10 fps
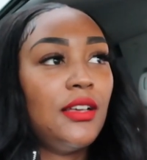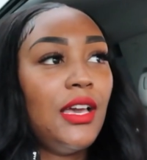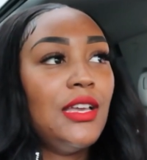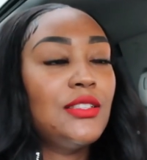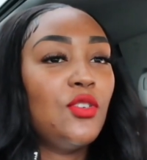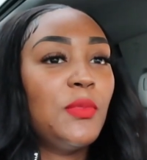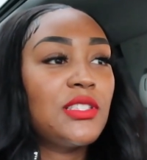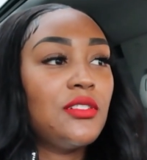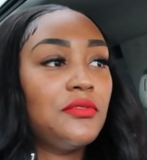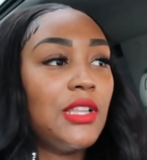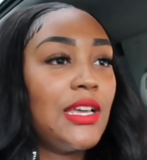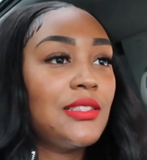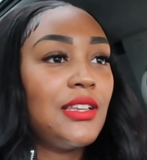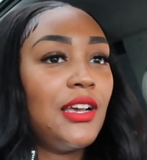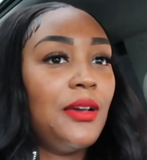I had told myself
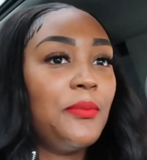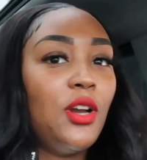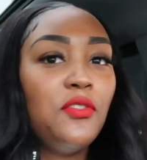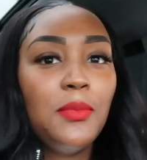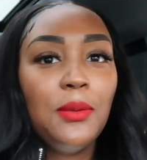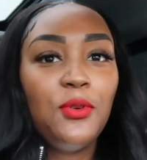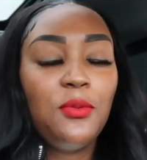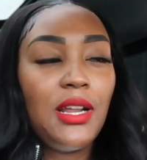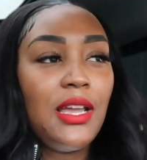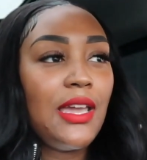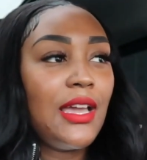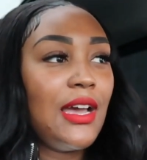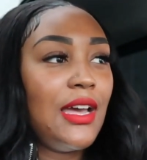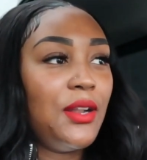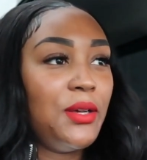last time, y'all remember when I had
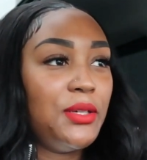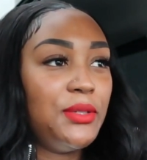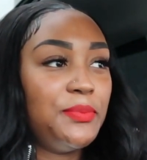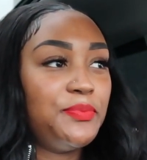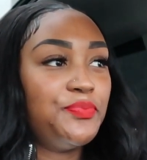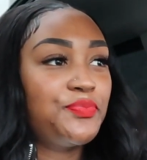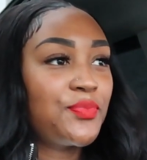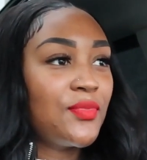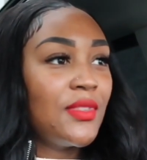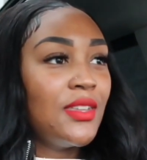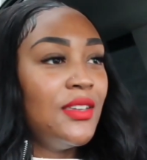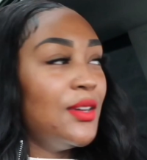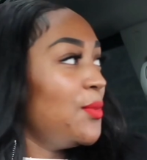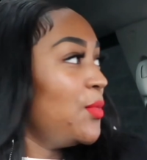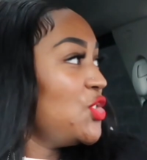got,
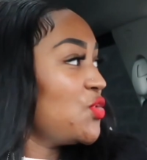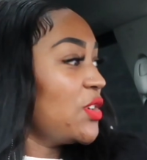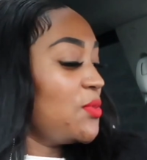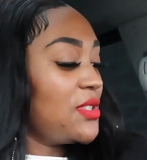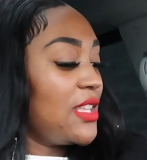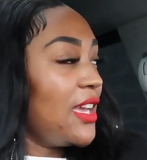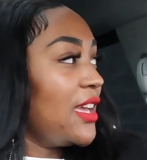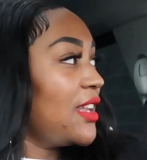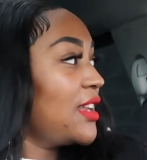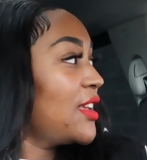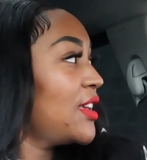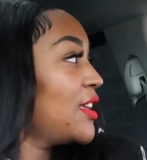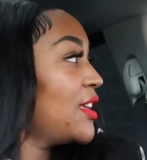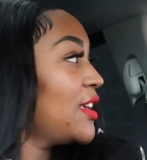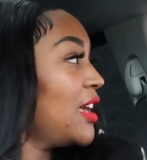what drink was that?
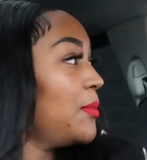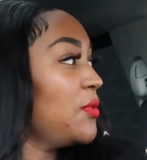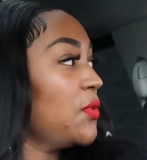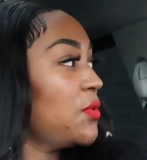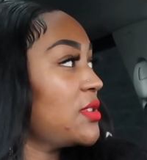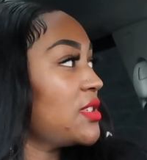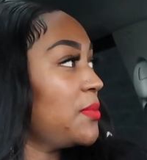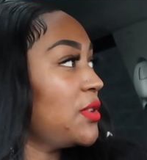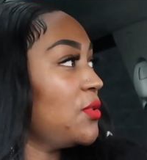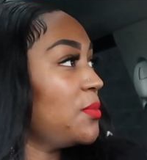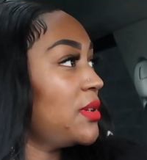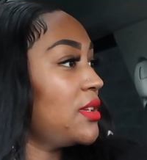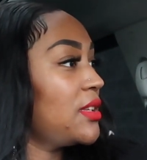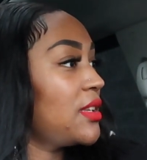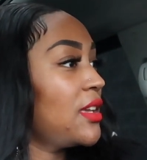I'm gonna roll this up a little
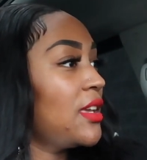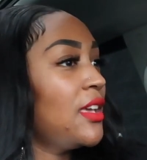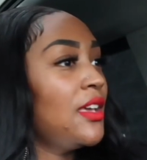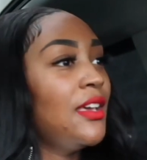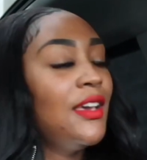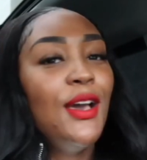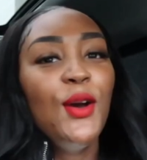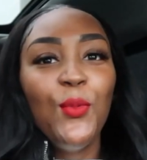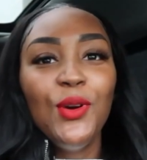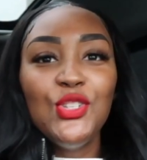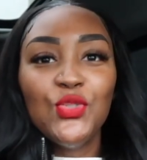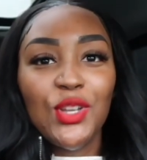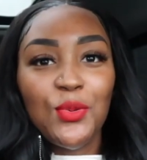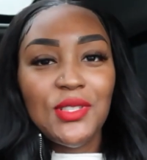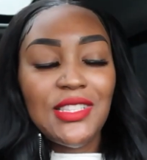bit. What
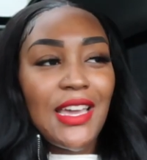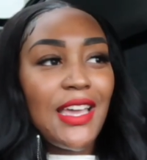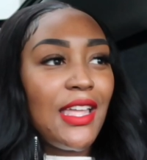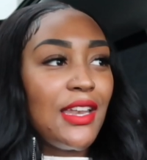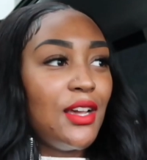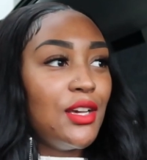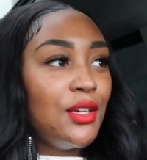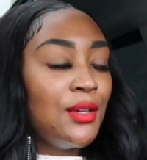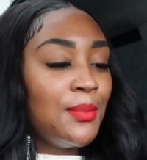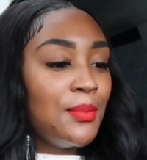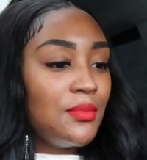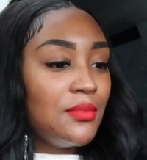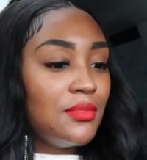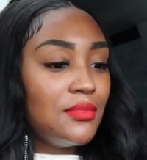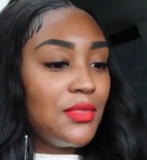drink was that?
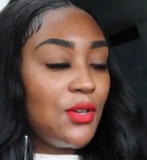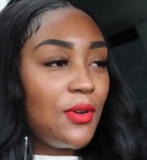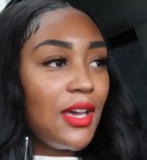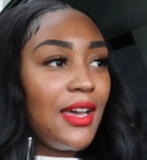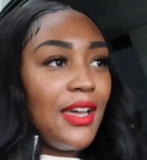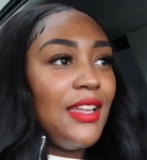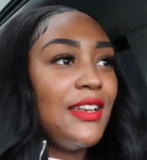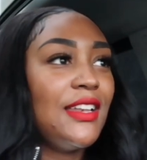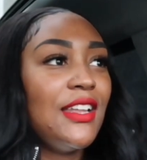Oh God.